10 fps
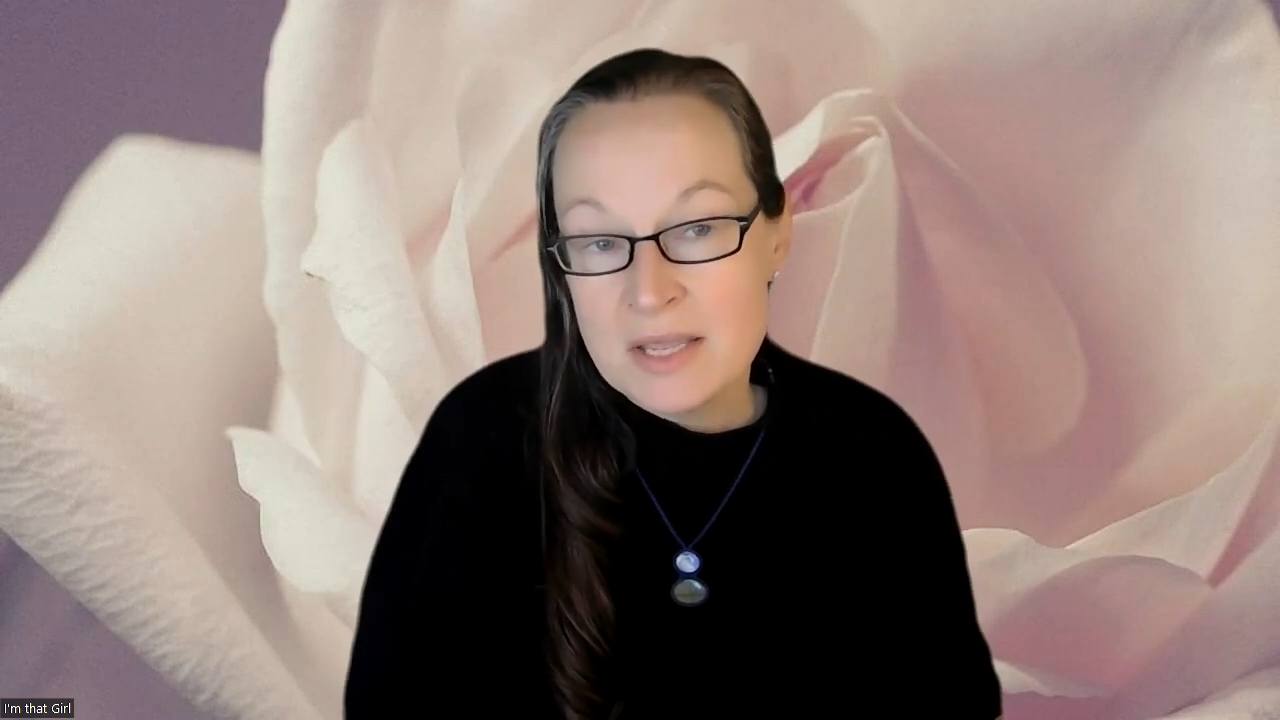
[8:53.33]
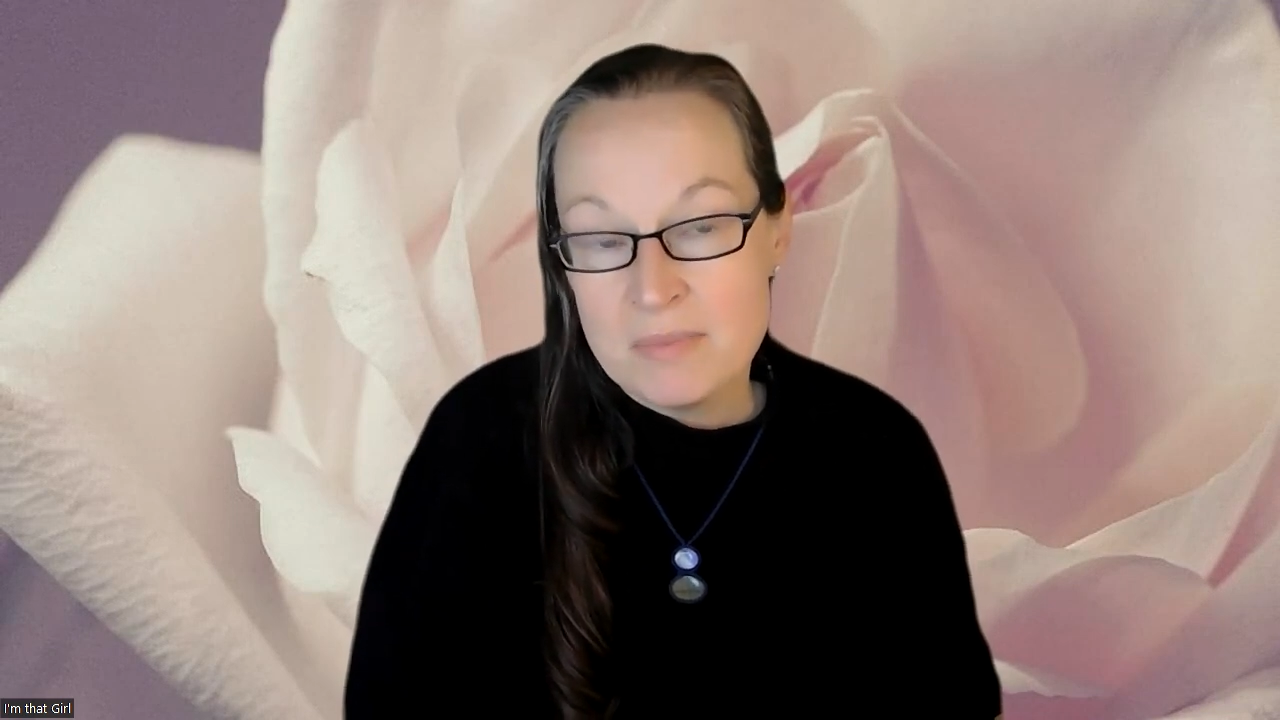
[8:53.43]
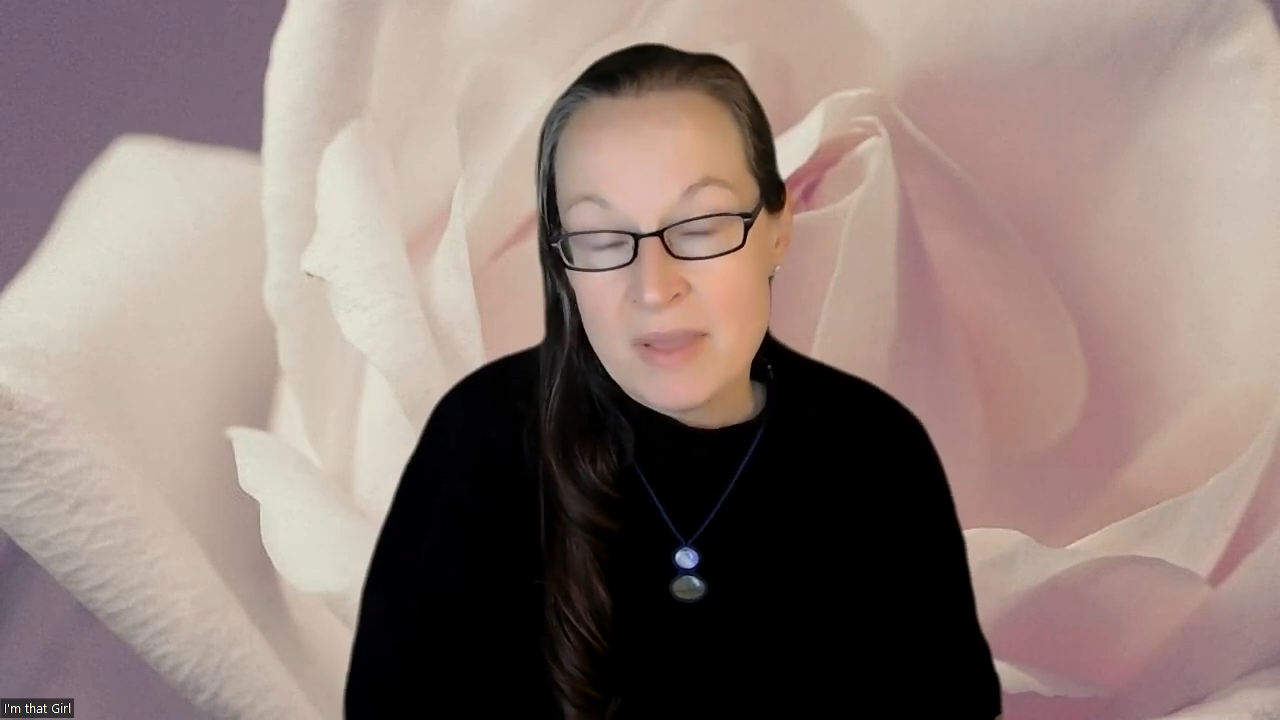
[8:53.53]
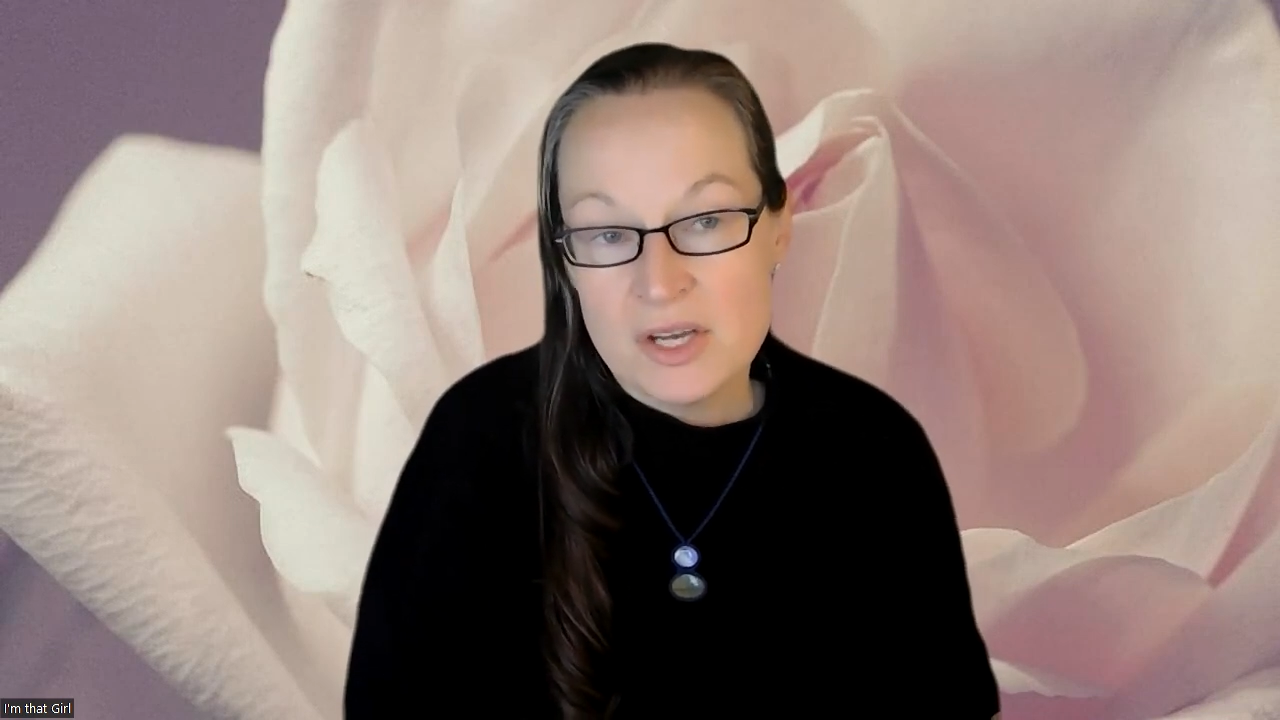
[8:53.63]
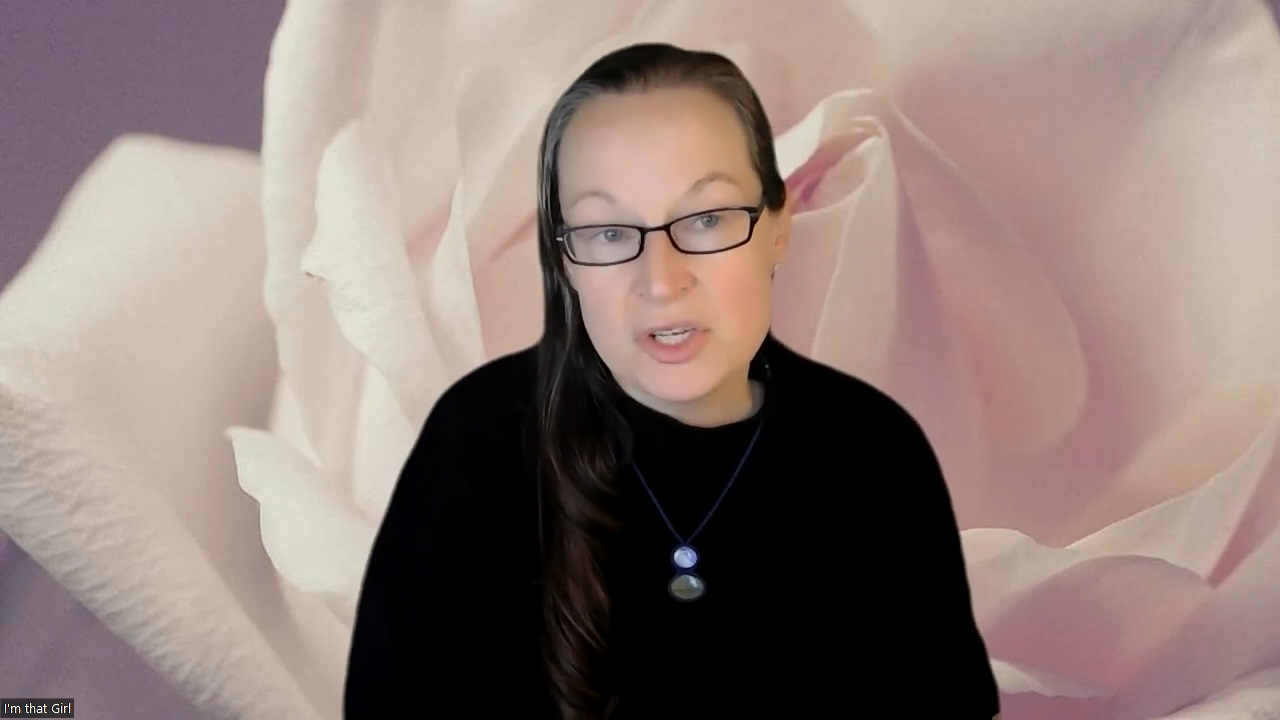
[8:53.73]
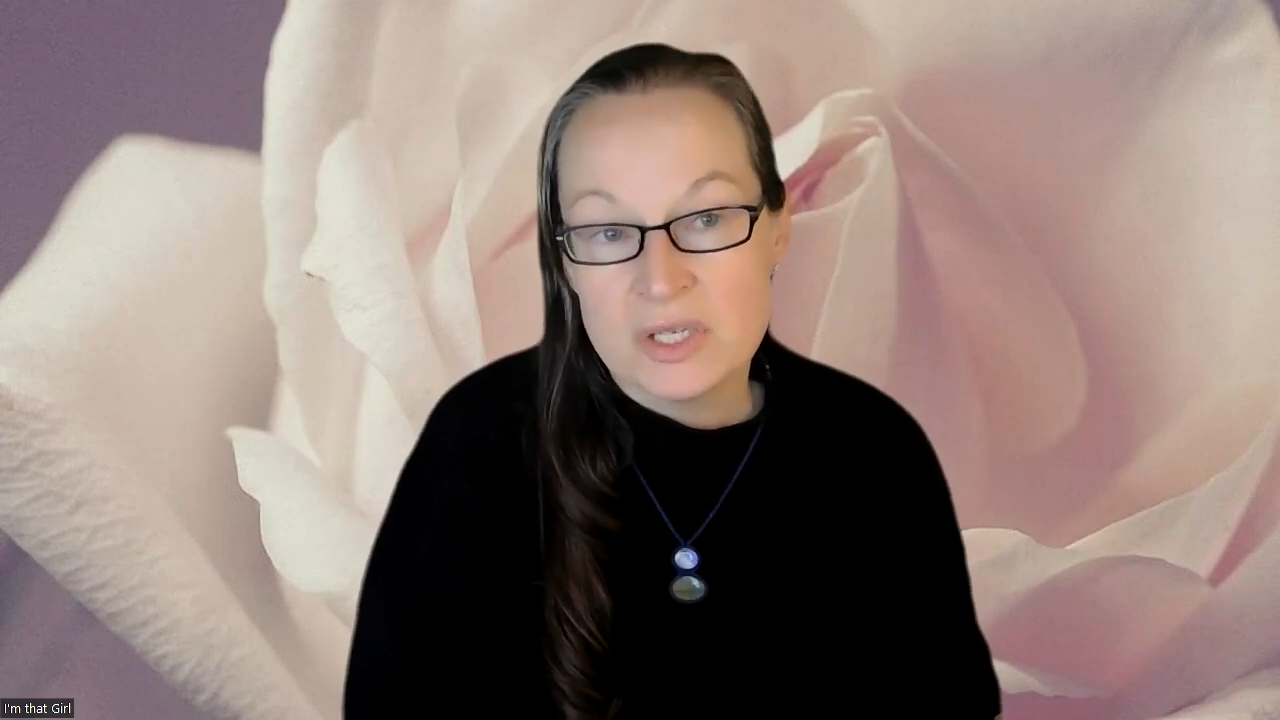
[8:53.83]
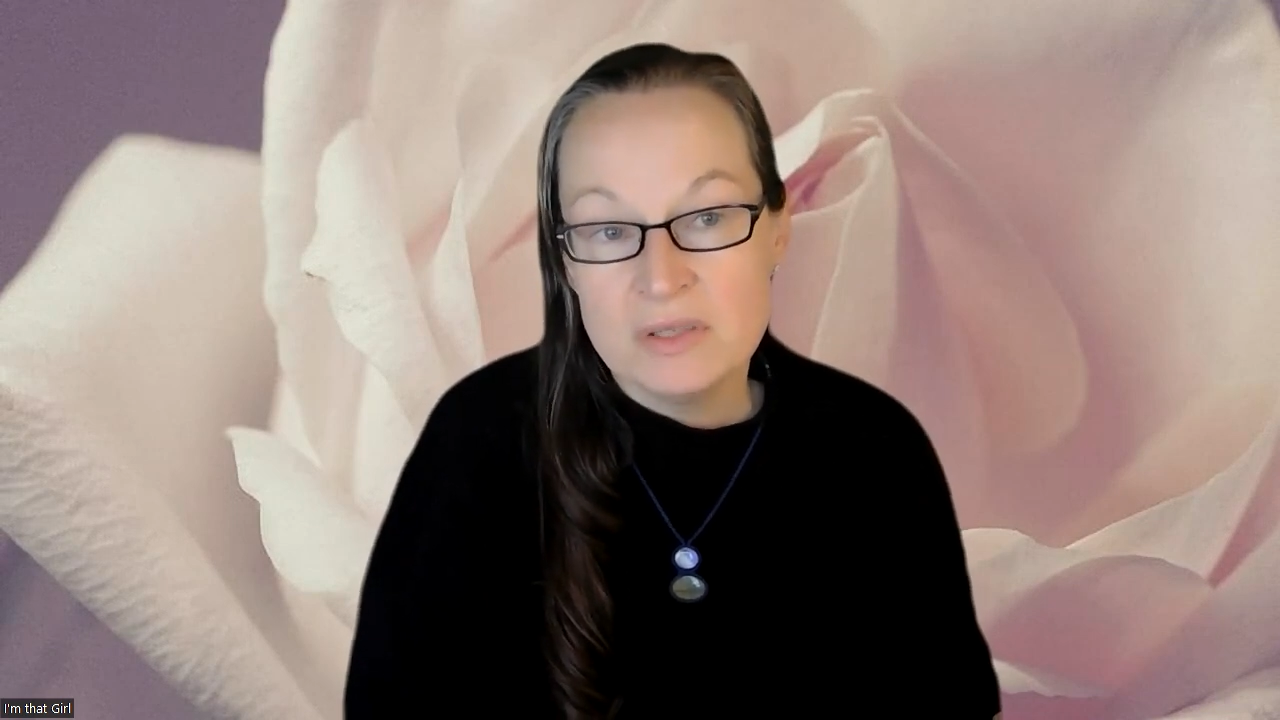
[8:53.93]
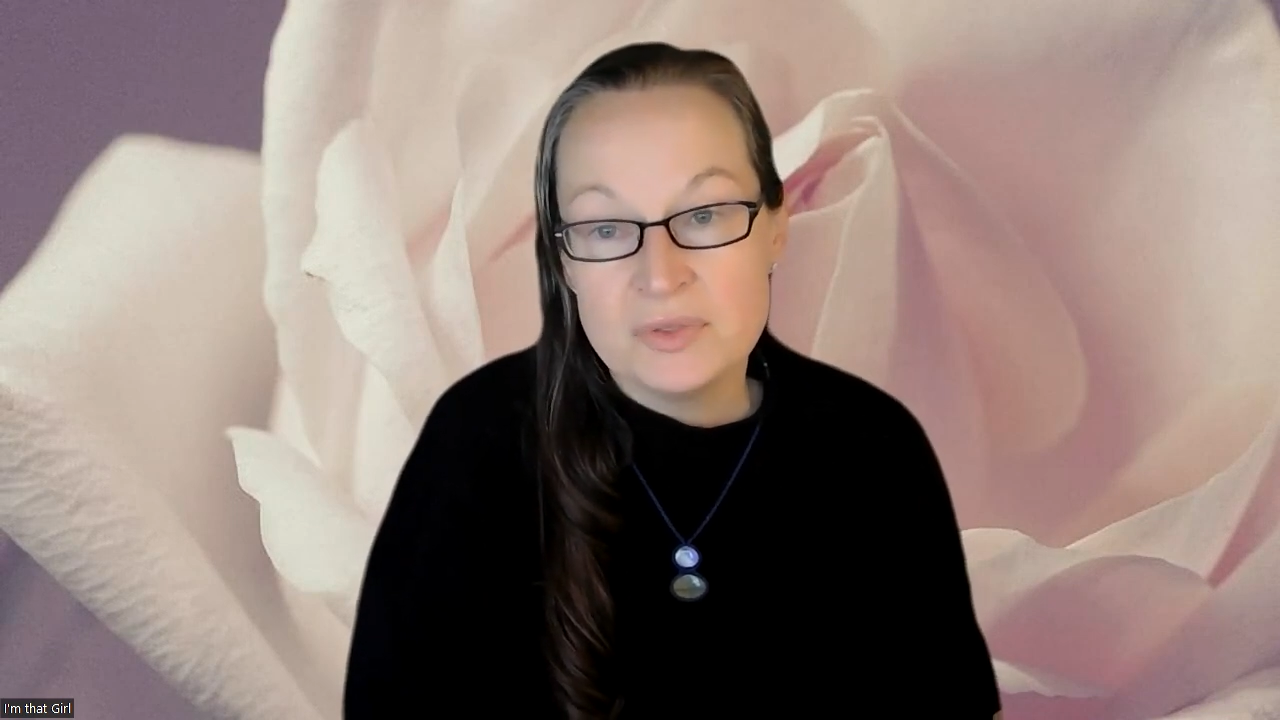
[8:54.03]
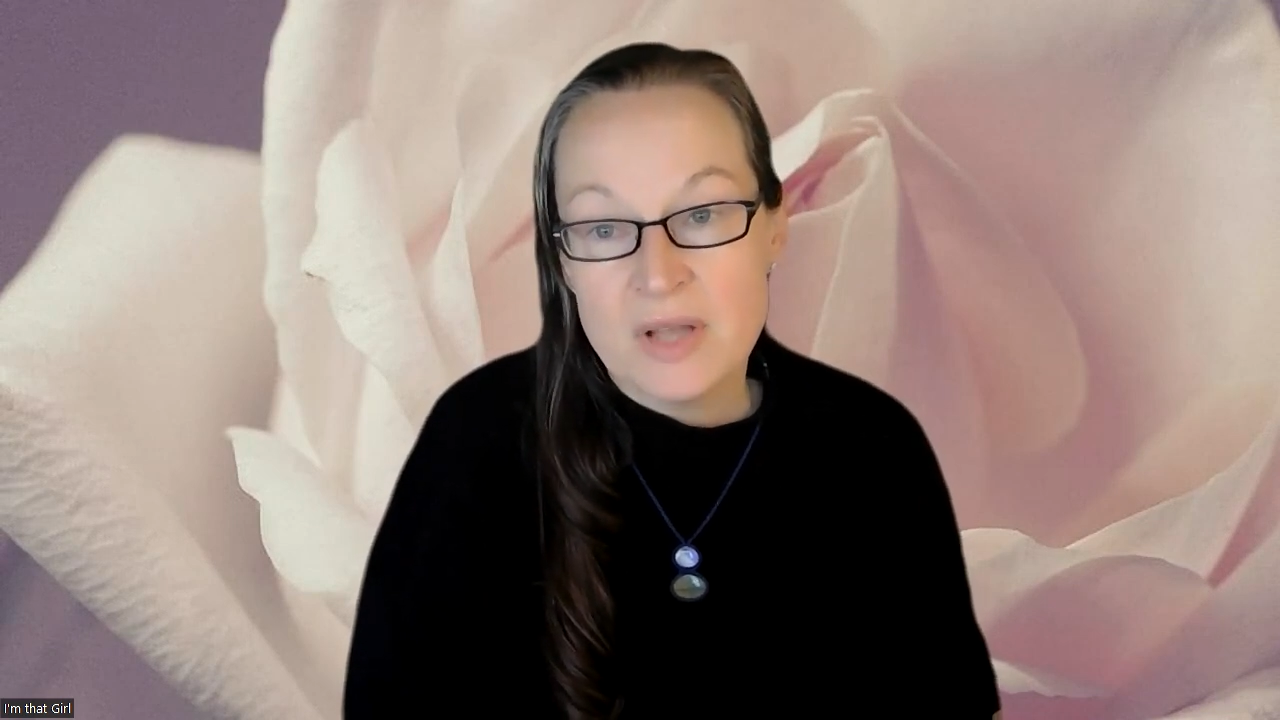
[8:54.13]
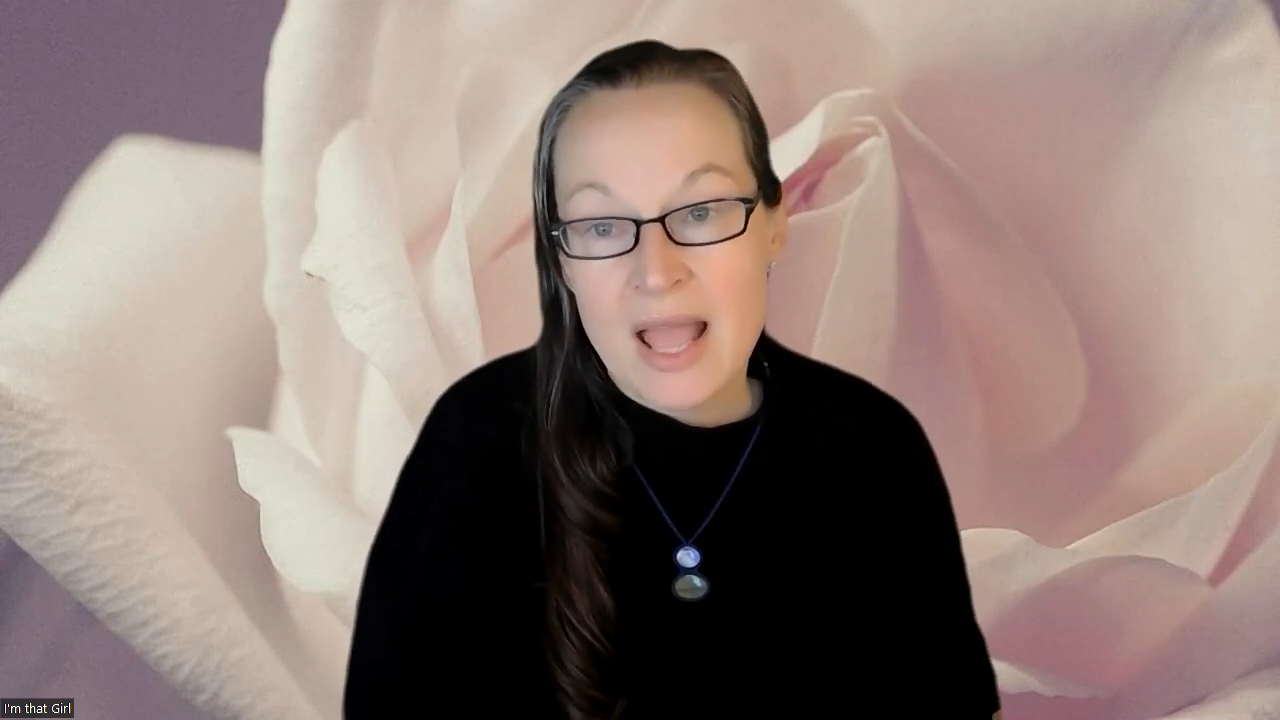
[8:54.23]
compassion for